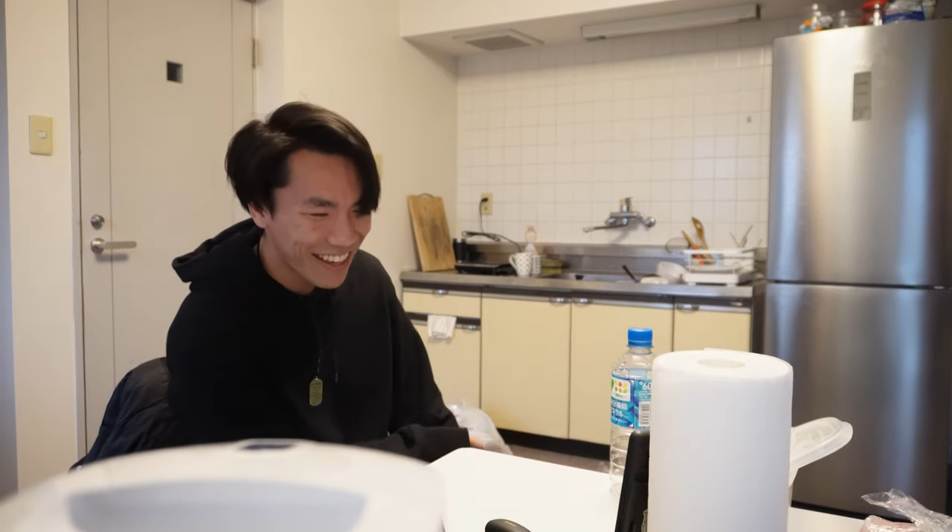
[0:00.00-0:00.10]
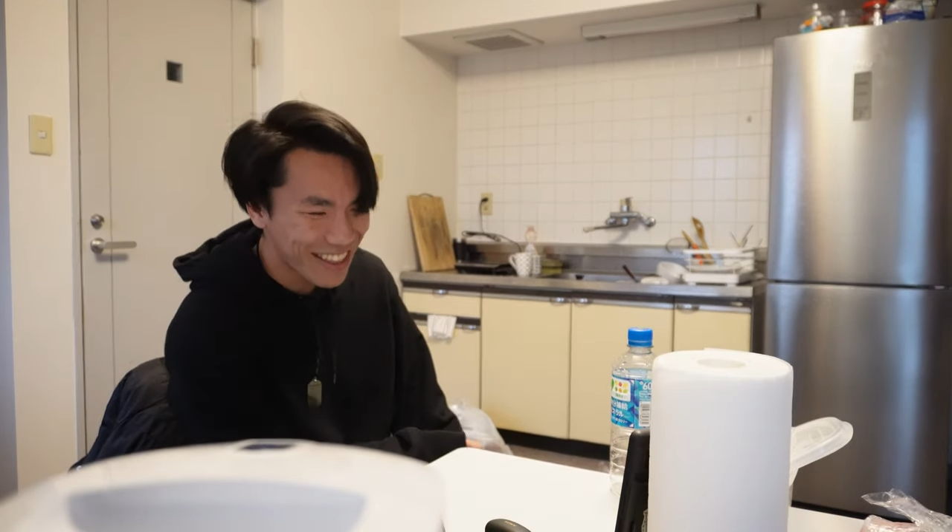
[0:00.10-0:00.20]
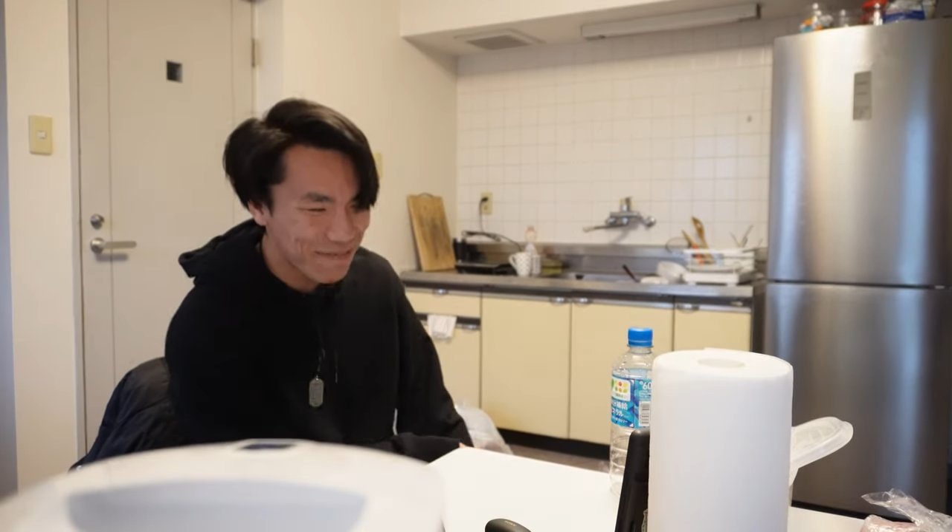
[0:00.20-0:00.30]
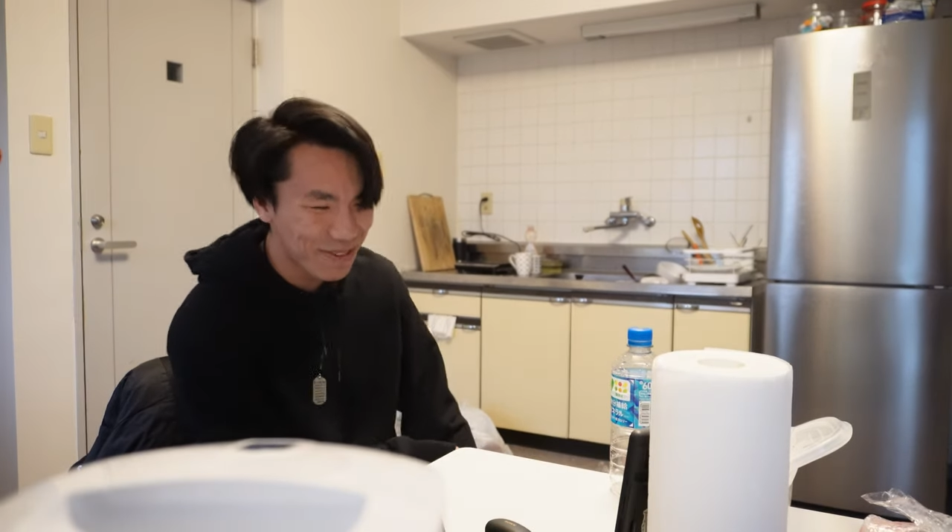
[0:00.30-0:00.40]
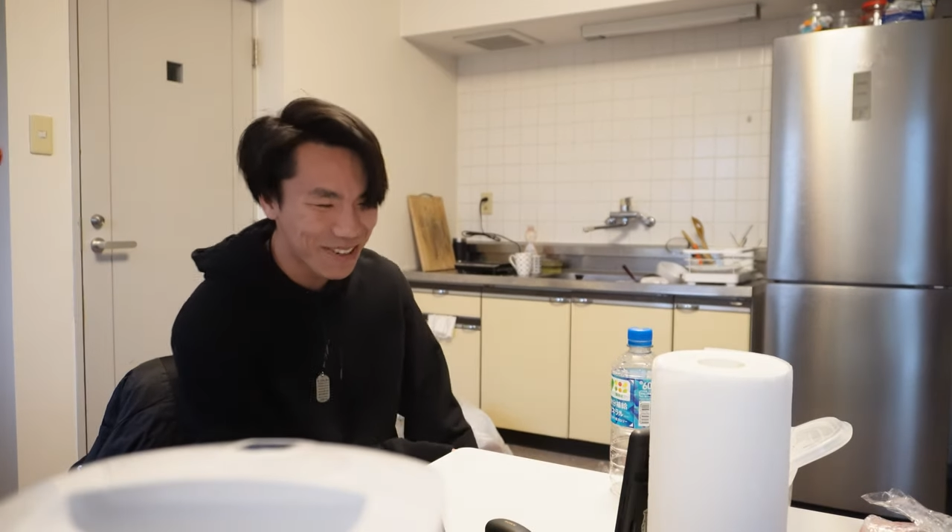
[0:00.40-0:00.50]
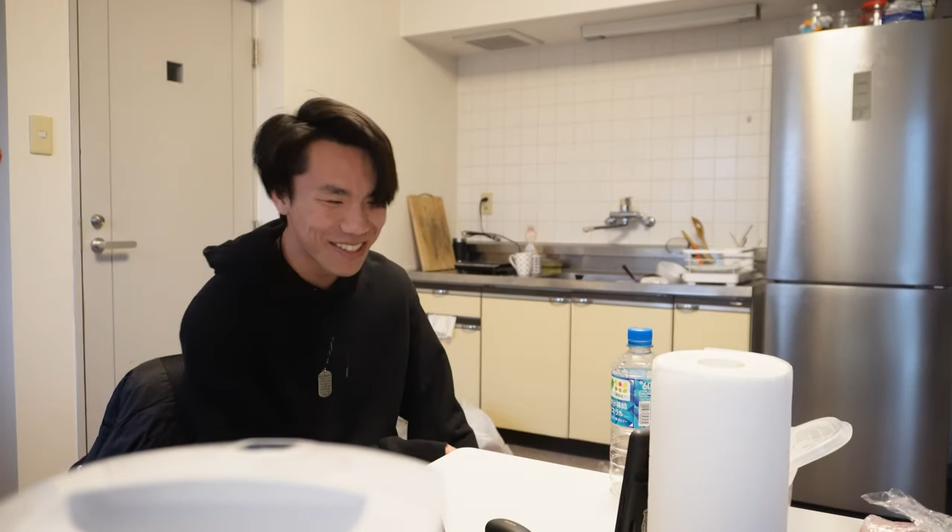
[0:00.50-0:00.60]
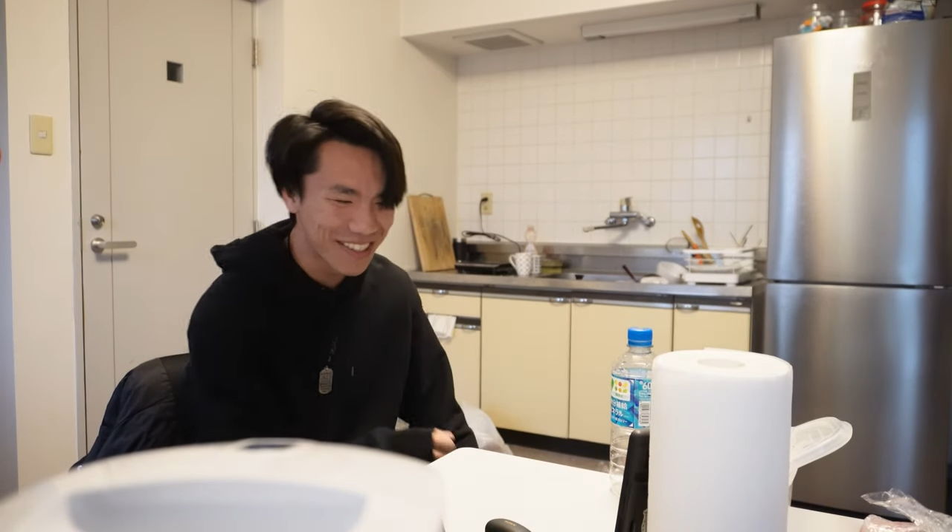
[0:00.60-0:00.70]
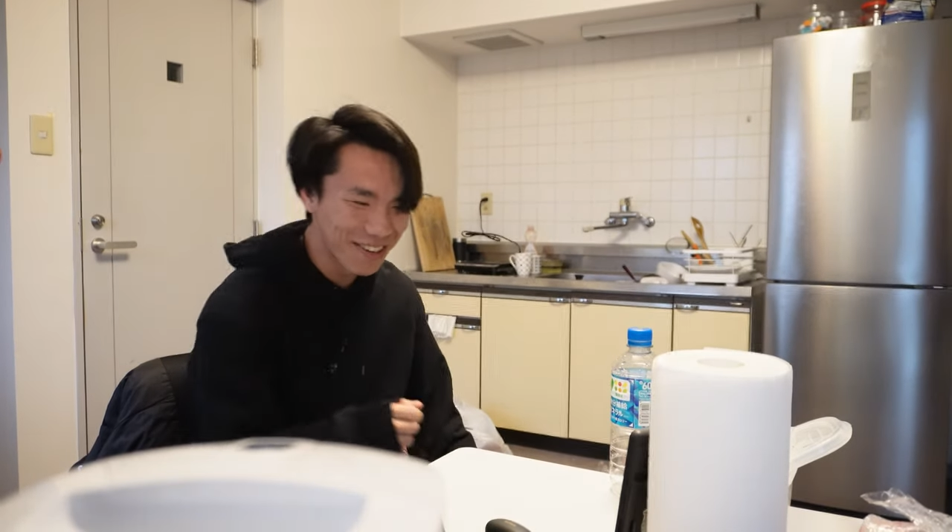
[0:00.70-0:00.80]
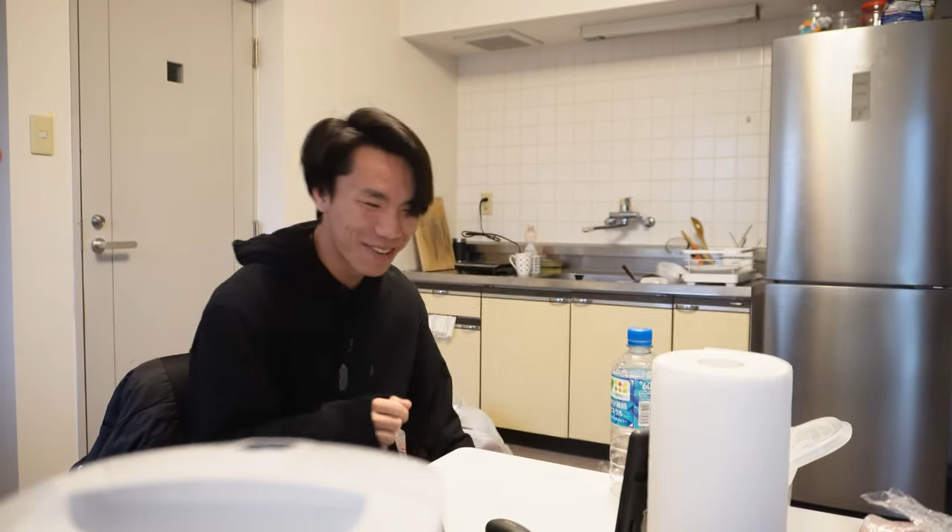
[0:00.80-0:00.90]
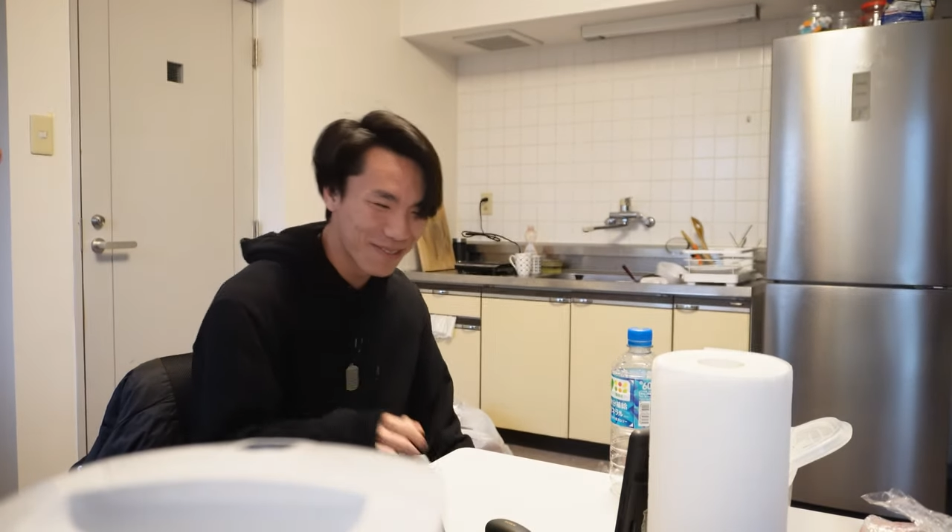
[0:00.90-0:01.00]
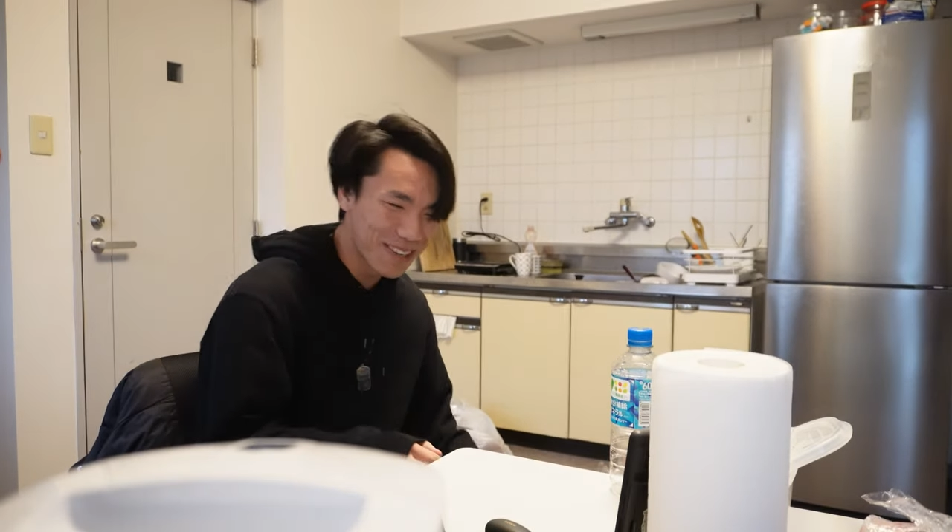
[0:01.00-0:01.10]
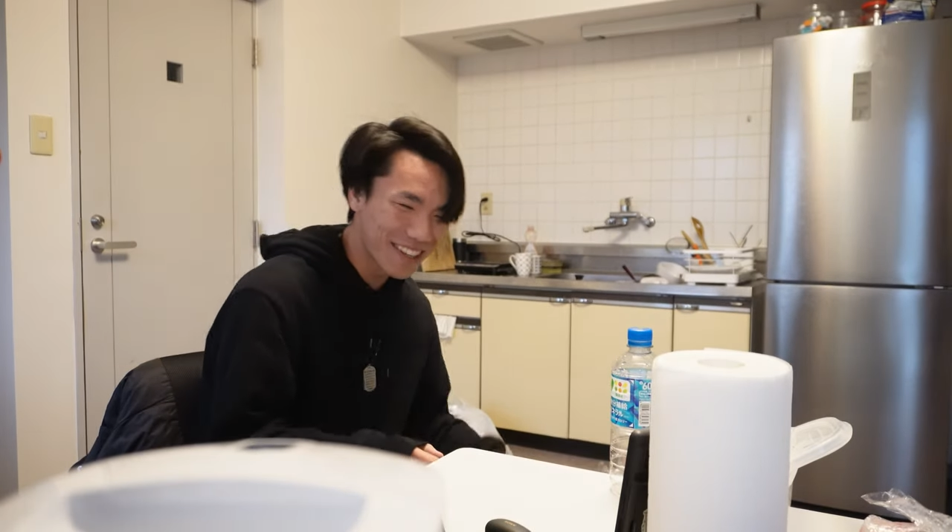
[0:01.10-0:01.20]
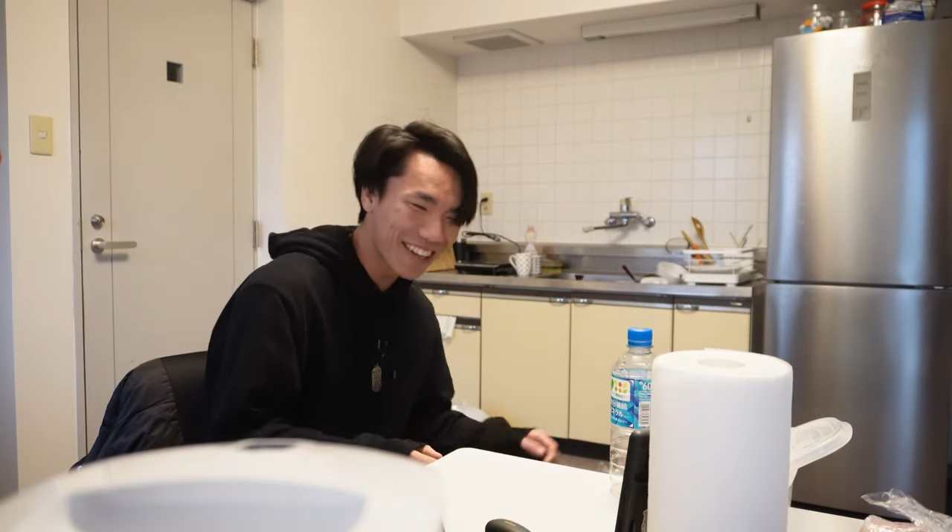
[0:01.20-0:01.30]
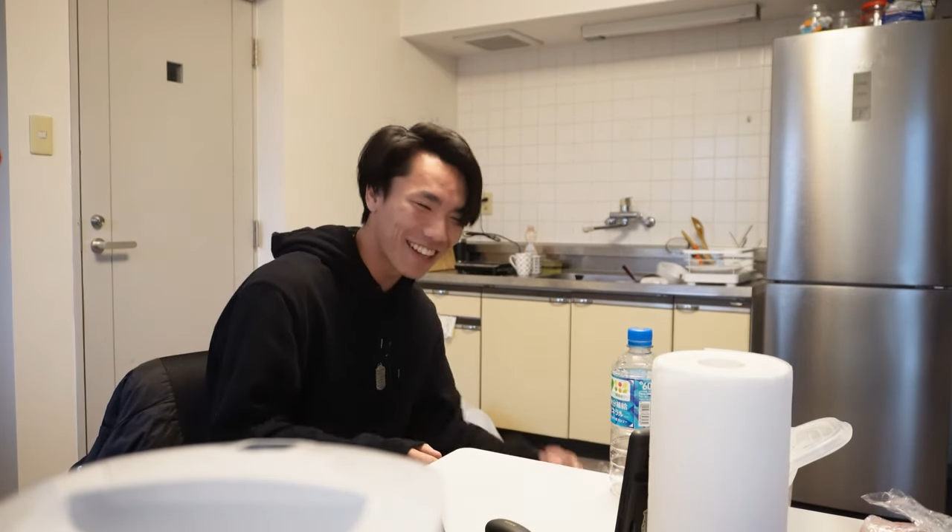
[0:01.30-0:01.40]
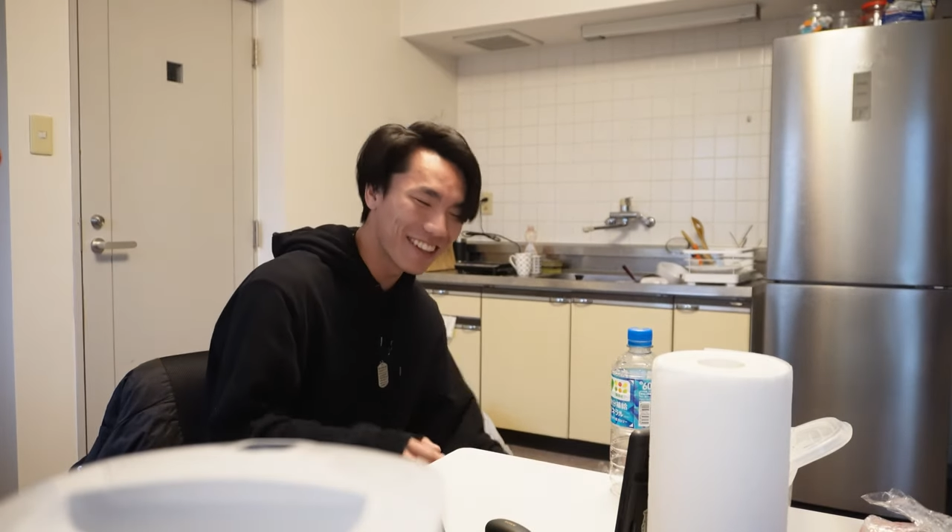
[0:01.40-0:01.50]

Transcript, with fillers: I got the boys to go with me.